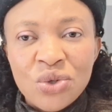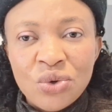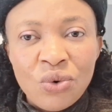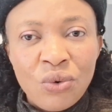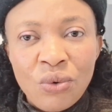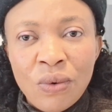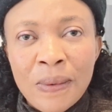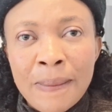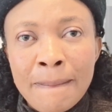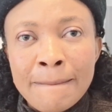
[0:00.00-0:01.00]
soul,
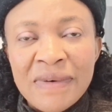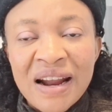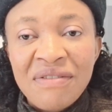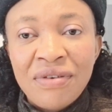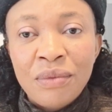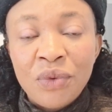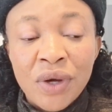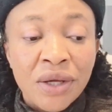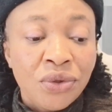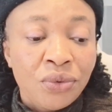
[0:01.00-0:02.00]
right from
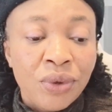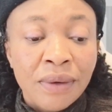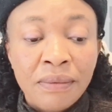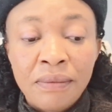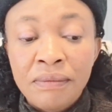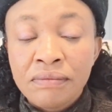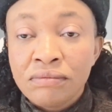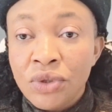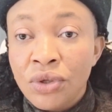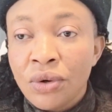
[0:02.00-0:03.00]
where you were
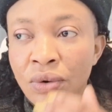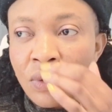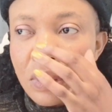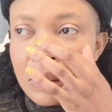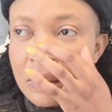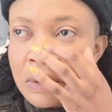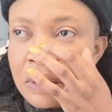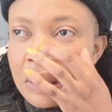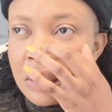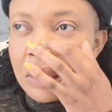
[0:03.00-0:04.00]
young.
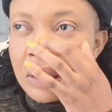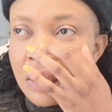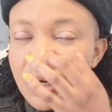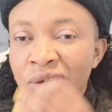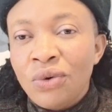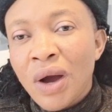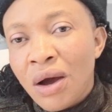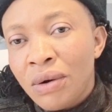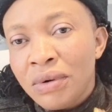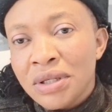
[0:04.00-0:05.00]
You
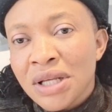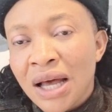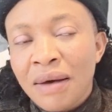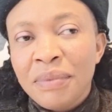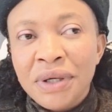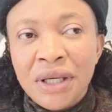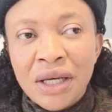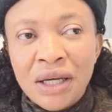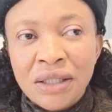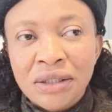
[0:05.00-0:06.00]
are always happy
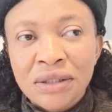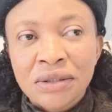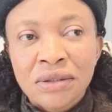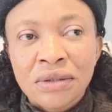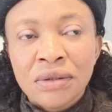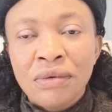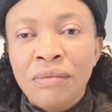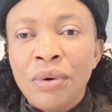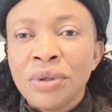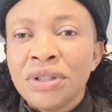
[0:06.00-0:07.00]
and
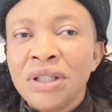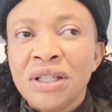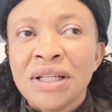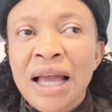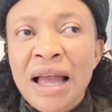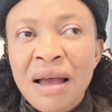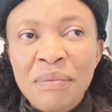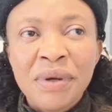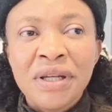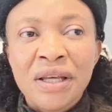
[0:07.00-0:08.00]
but in that
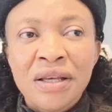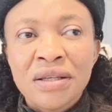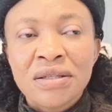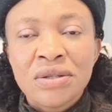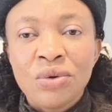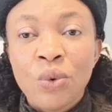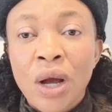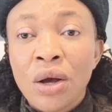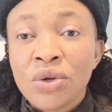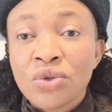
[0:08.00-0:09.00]
happiness, you
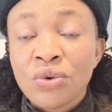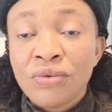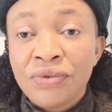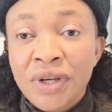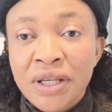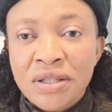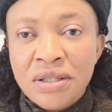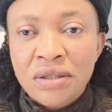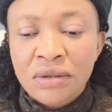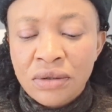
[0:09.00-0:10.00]
are also
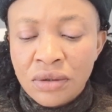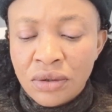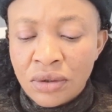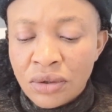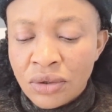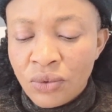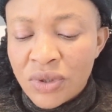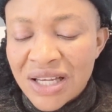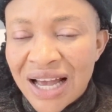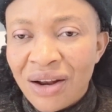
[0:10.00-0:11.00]
faced
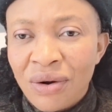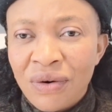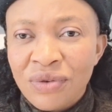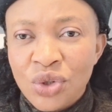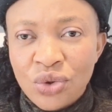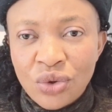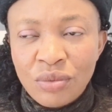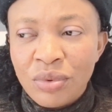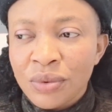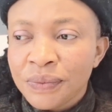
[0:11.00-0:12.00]
with a lot of
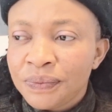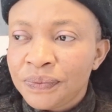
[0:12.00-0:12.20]
trouble,